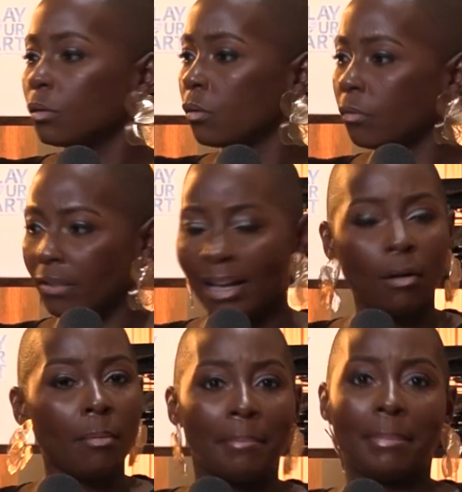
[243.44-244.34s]
So vele
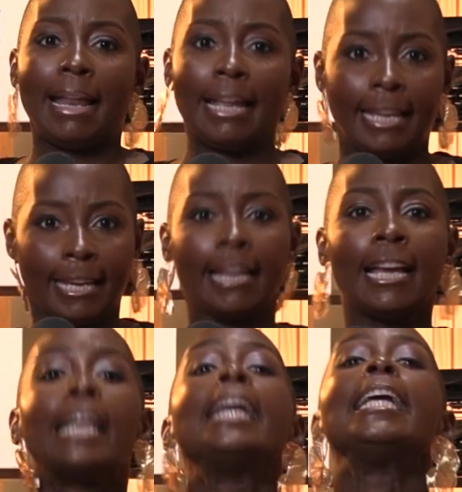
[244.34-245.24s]
ngoba mina
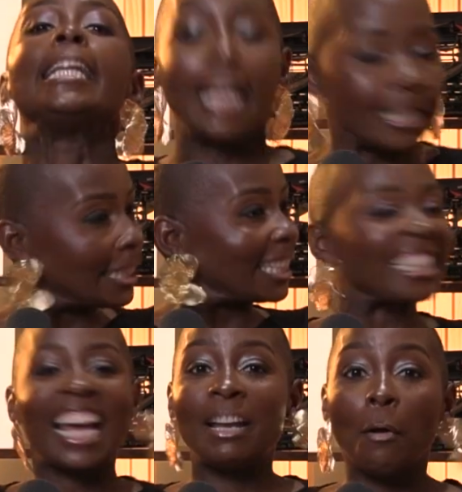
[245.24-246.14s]
yes,
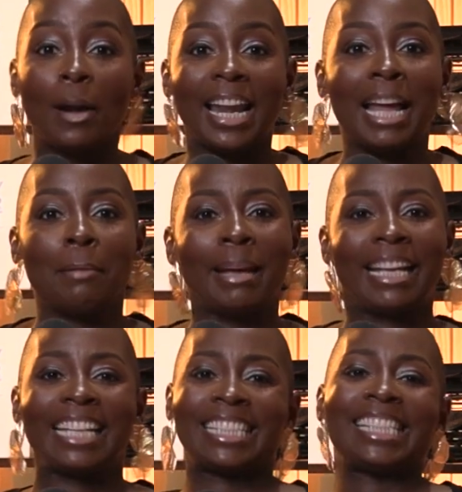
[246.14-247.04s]
siqale online
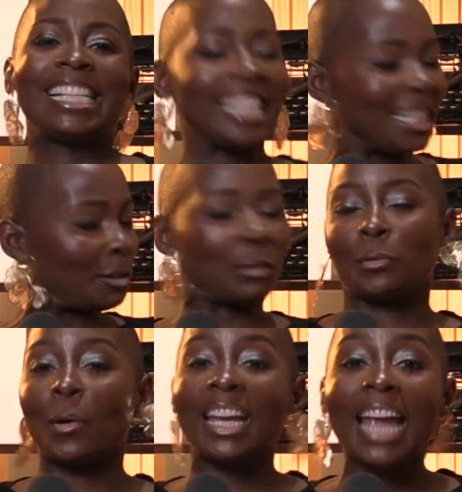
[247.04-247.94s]
magazine
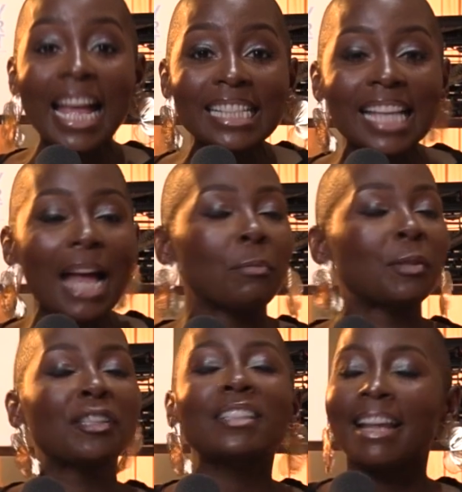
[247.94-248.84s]
sizoyenza, and we
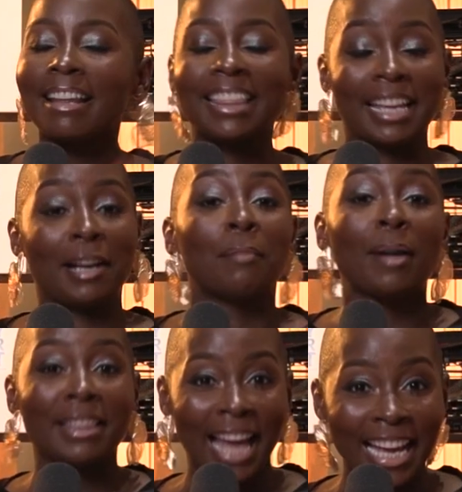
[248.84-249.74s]
just started thinking
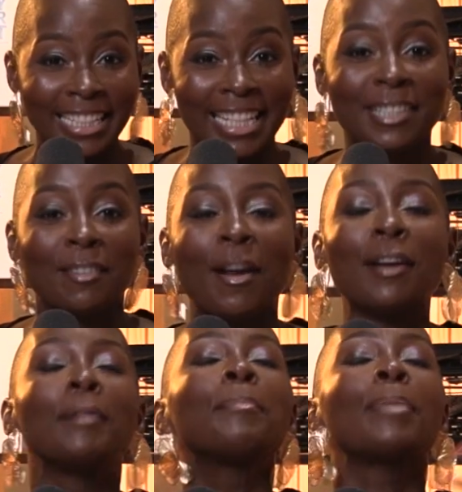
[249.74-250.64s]
about the ideas
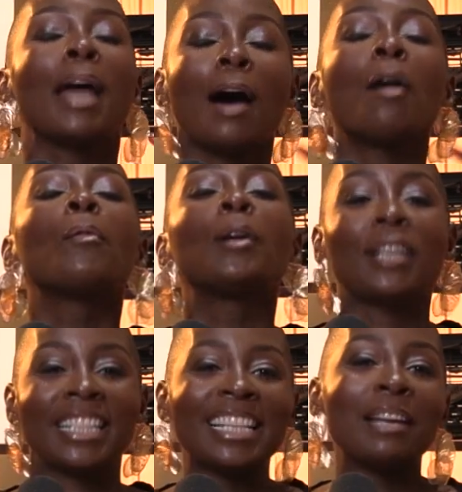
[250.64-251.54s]
around how are we
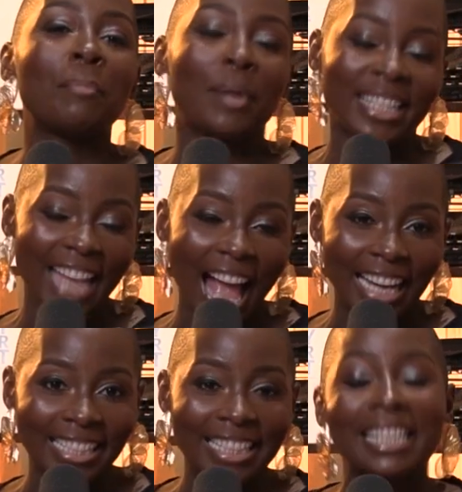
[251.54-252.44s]
going to celebrate
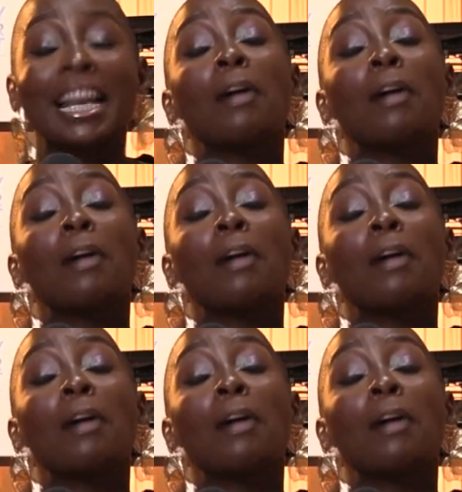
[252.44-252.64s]
actors and